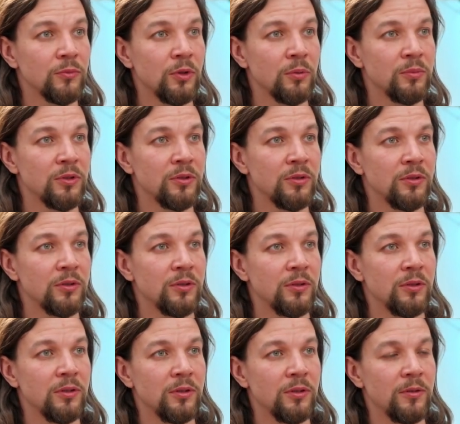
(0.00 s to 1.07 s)
Oops.
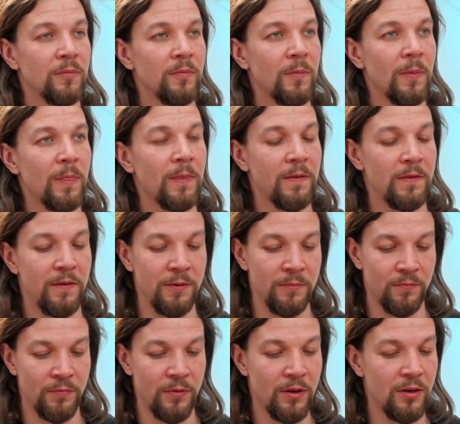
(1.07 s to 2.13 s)
See?
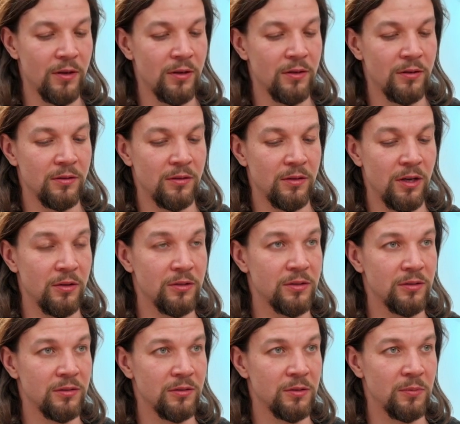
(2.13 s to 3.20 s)
Now
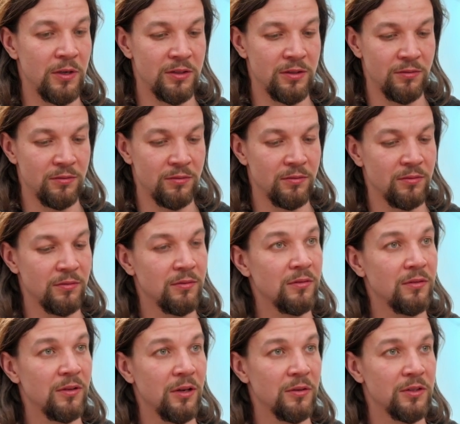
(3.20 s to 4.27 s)
it's expensive.
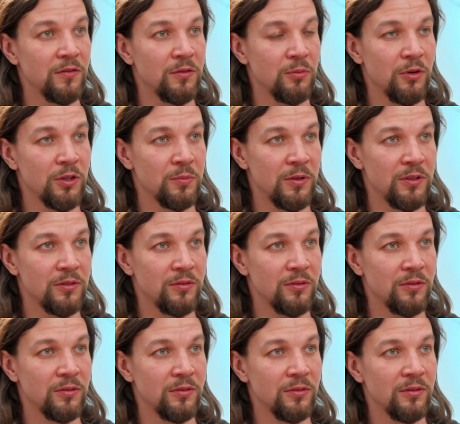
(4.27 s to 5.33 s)
Now it's even more expensive.
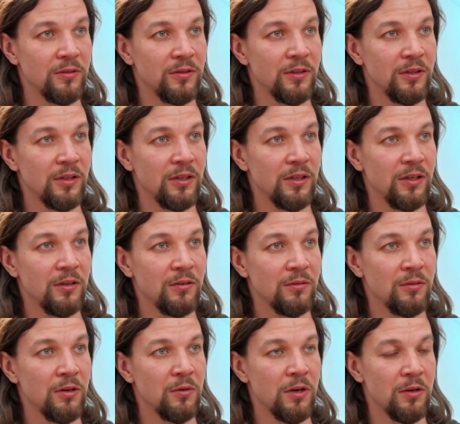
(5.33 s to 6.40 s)

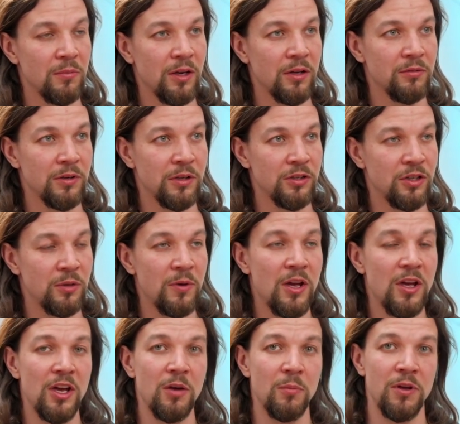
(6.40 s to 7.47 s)
Or we can make it really cheap.
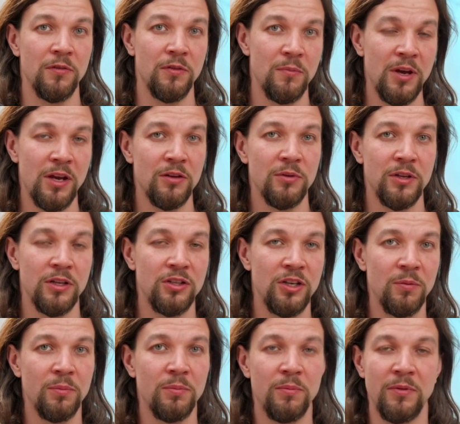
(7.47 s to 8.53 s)
But if you make it really
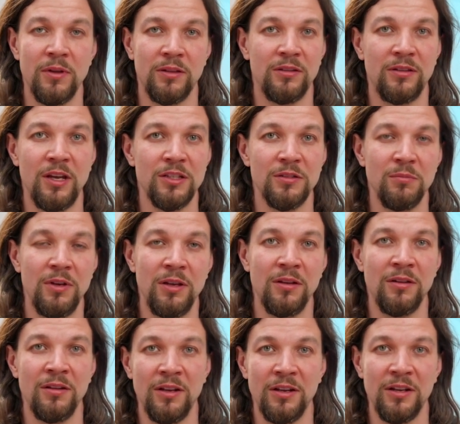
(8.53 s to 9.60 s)
cheap, that doesn't
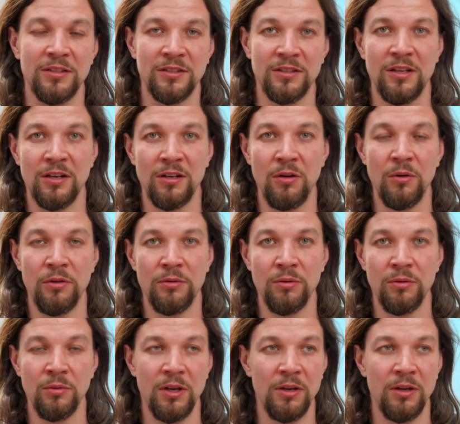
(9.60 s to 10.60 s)
mean that it's going to go through.